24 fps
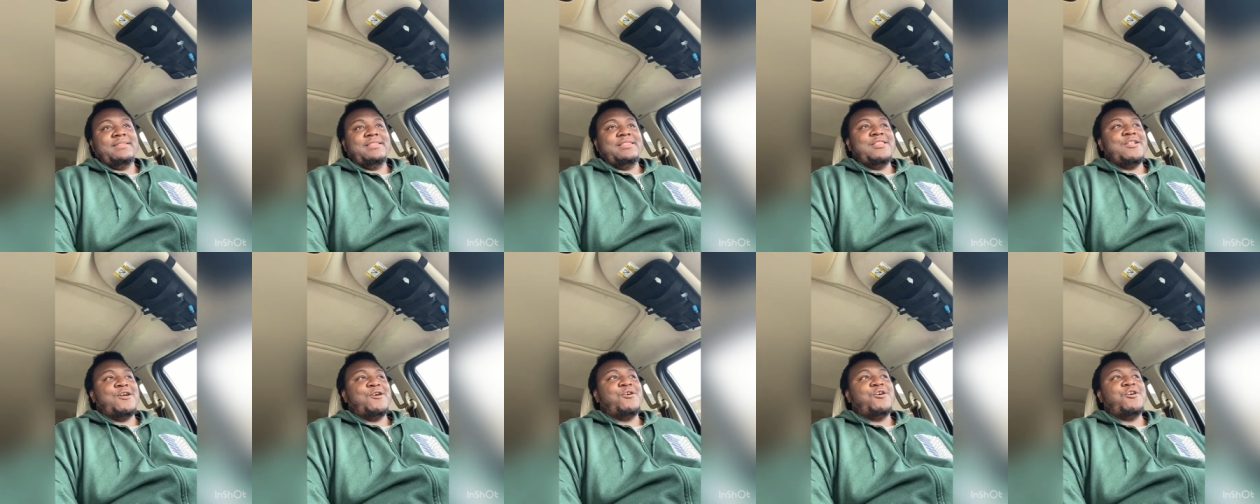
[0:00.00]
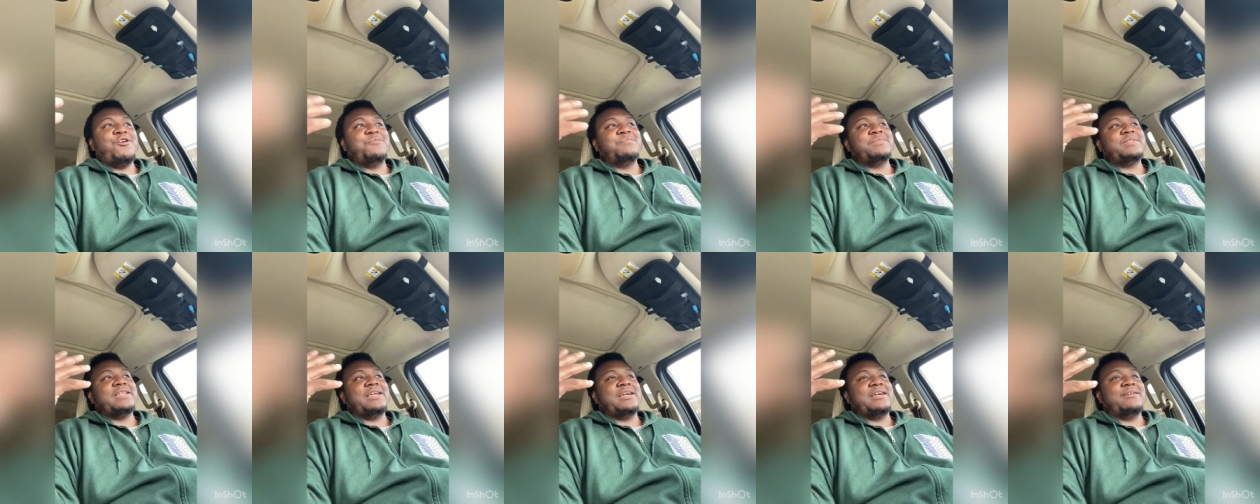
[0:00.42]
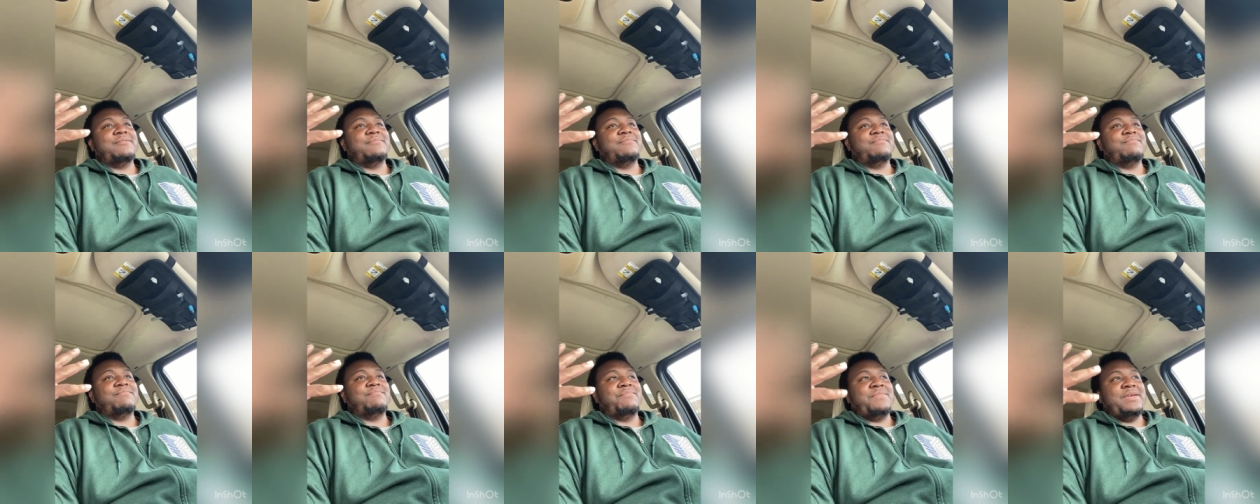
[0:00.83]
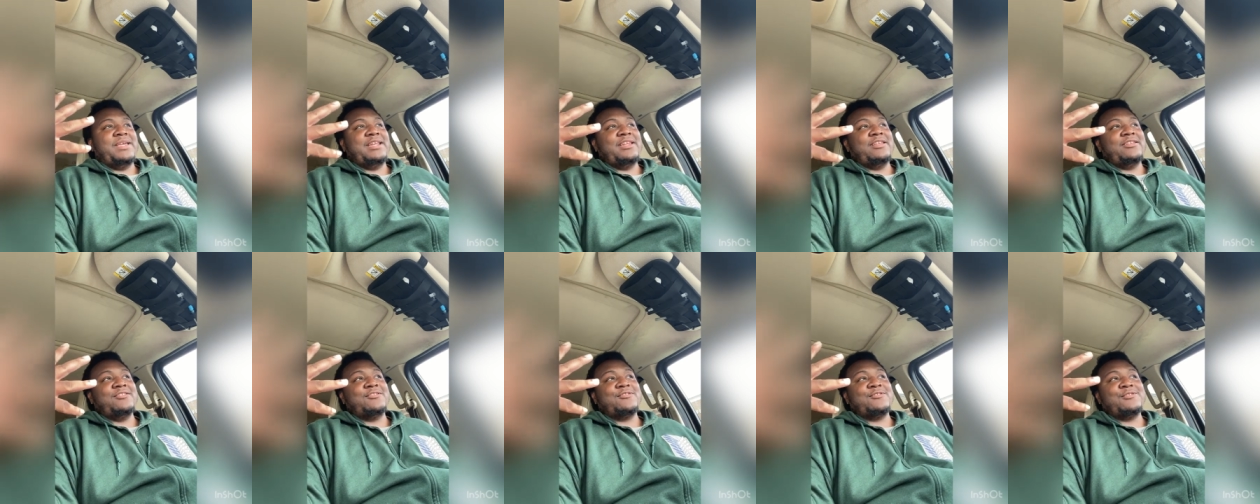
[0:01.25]
No home time,
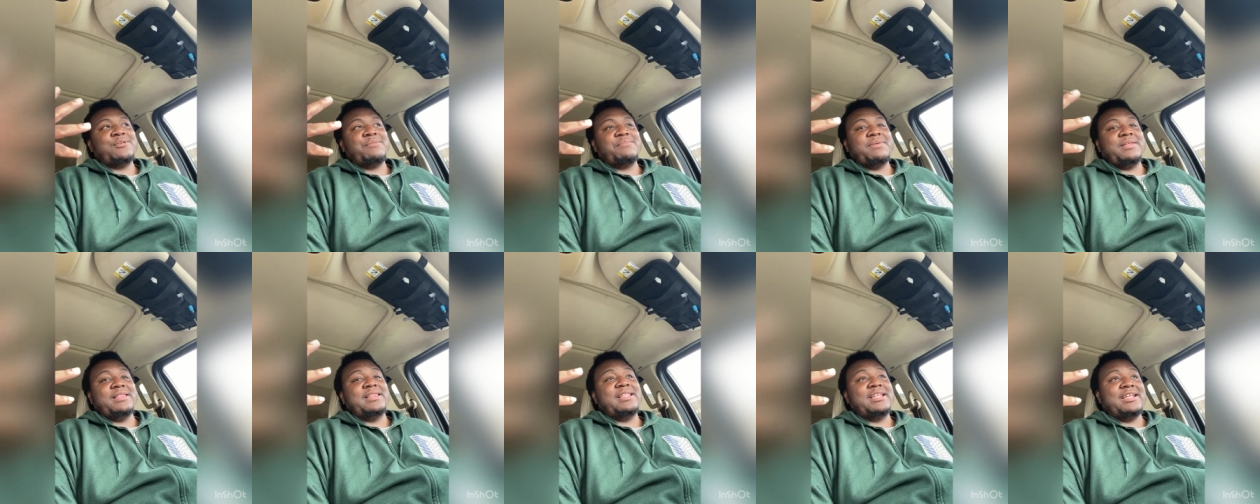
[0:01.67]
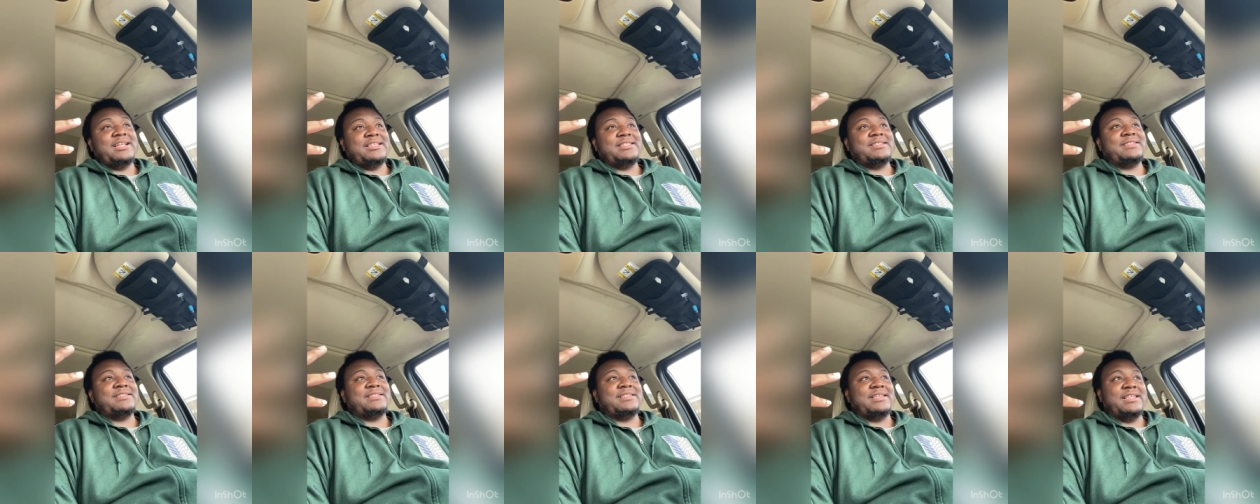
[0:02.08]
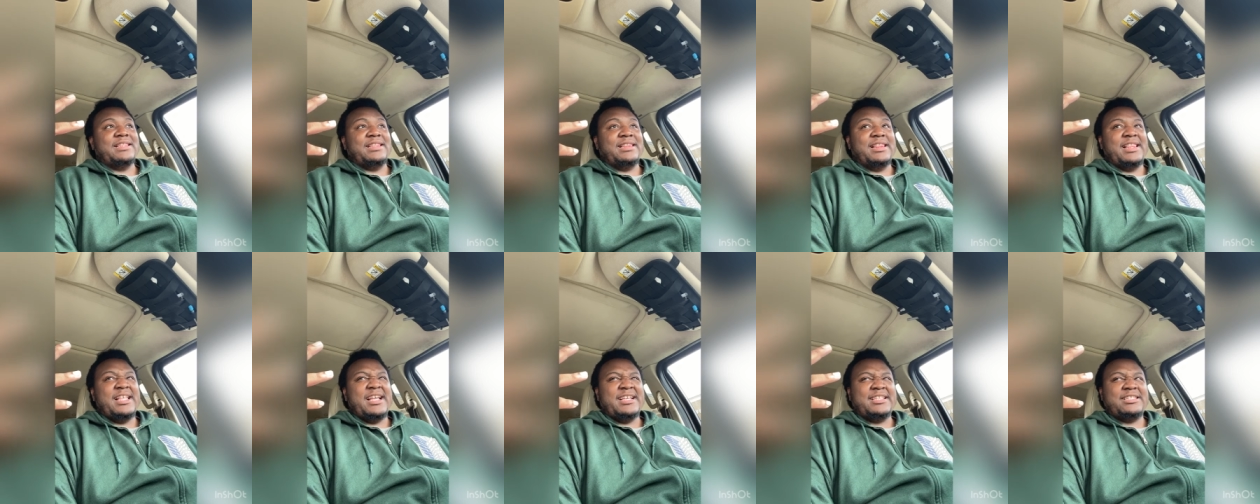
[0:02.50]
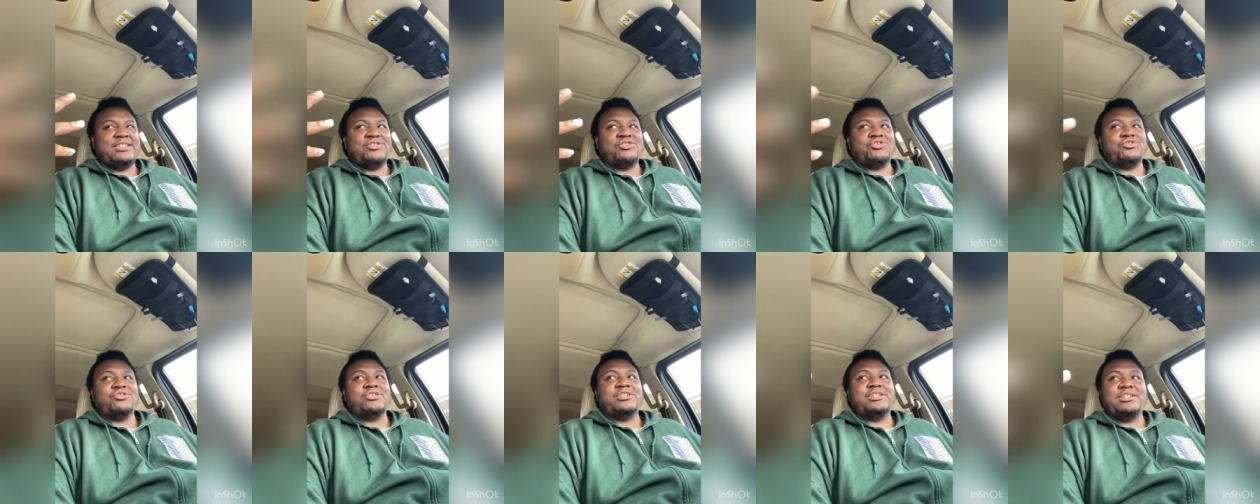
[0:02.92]
meaning there's going to be less and less
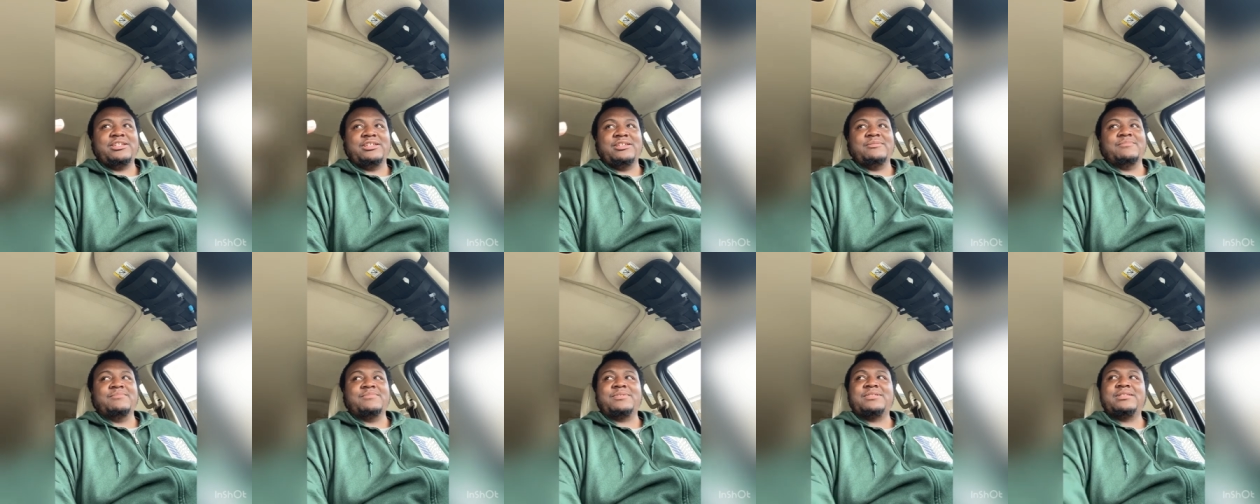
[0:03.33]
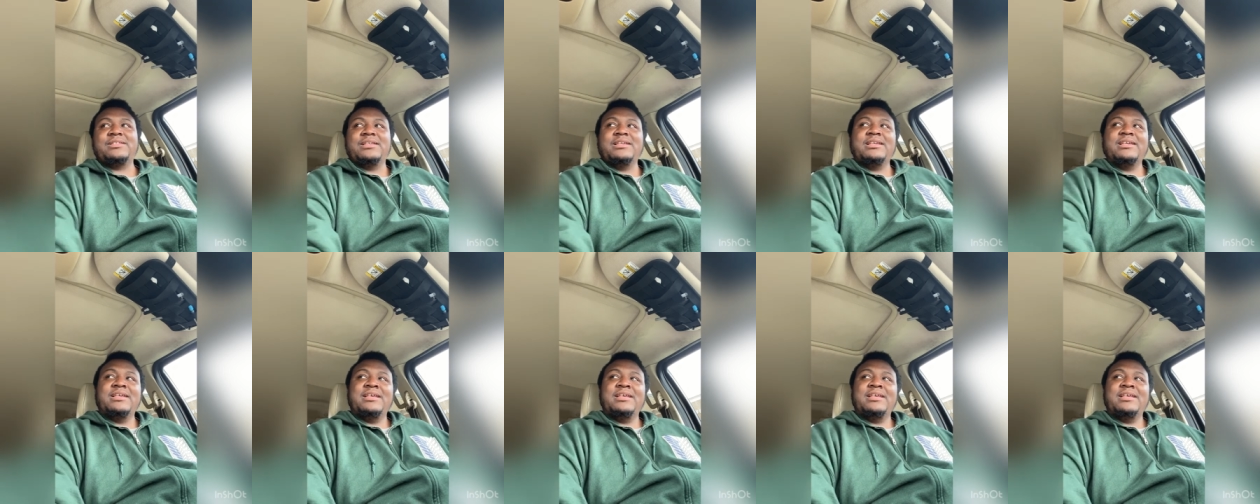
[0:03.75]
streams.